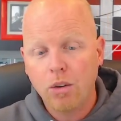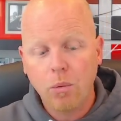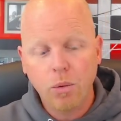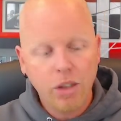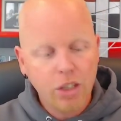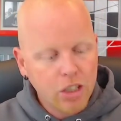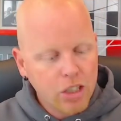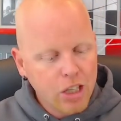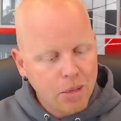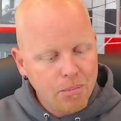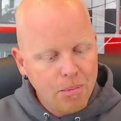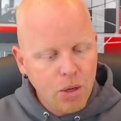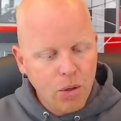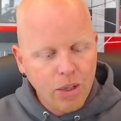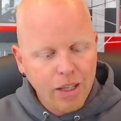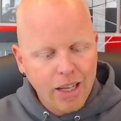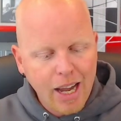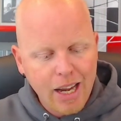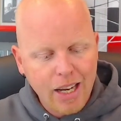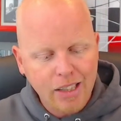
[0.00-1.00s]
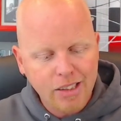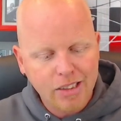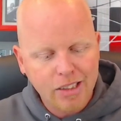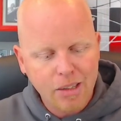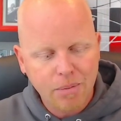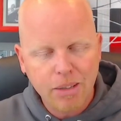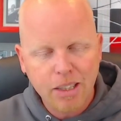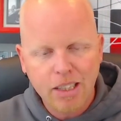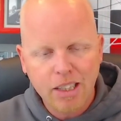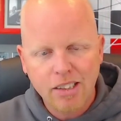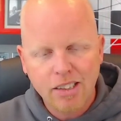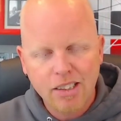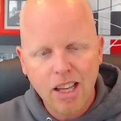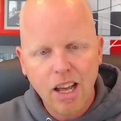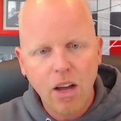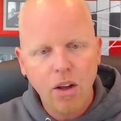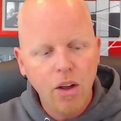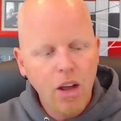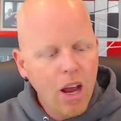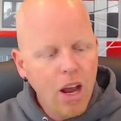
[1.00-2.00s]
When they're communicating something to
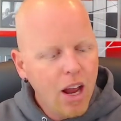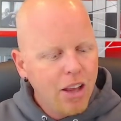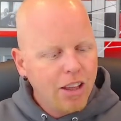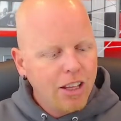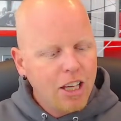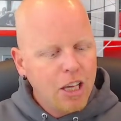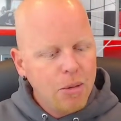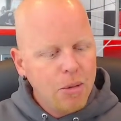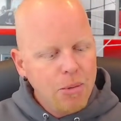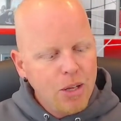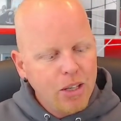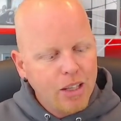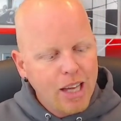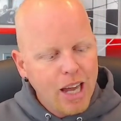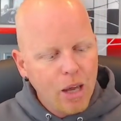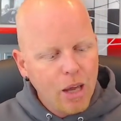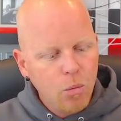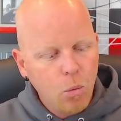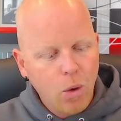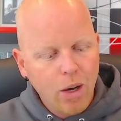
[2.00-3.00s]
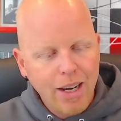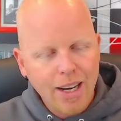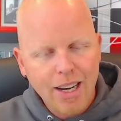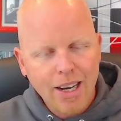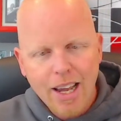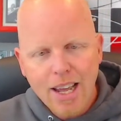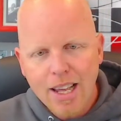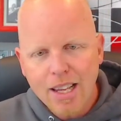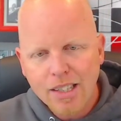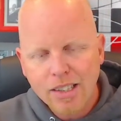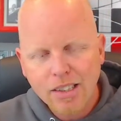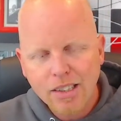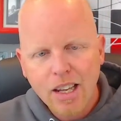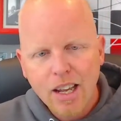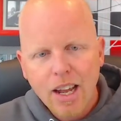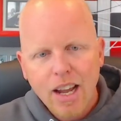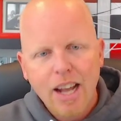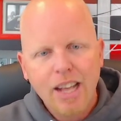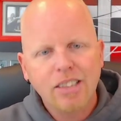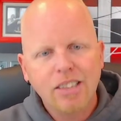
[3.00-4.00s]
sell, they communicate what it is
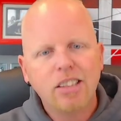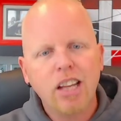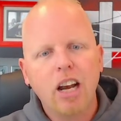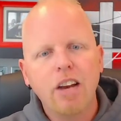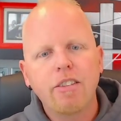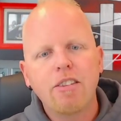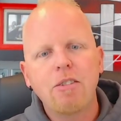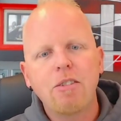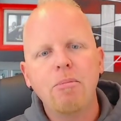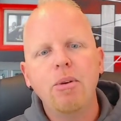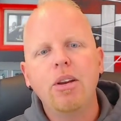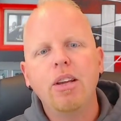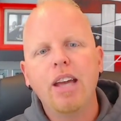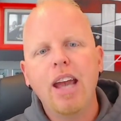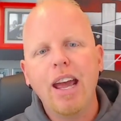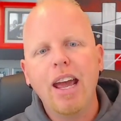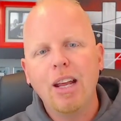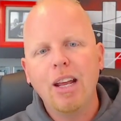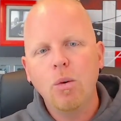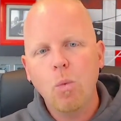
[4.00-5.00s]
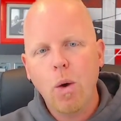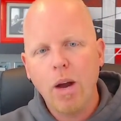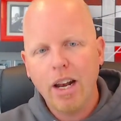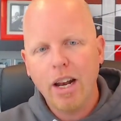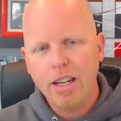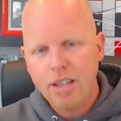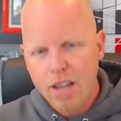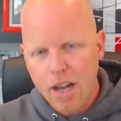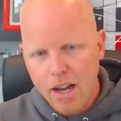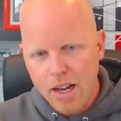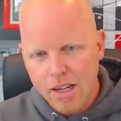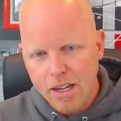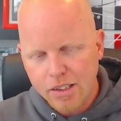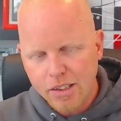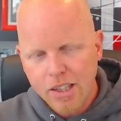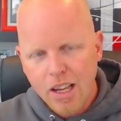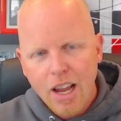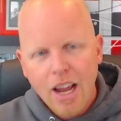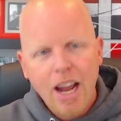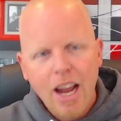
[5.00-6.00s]
instead of communicating what it does.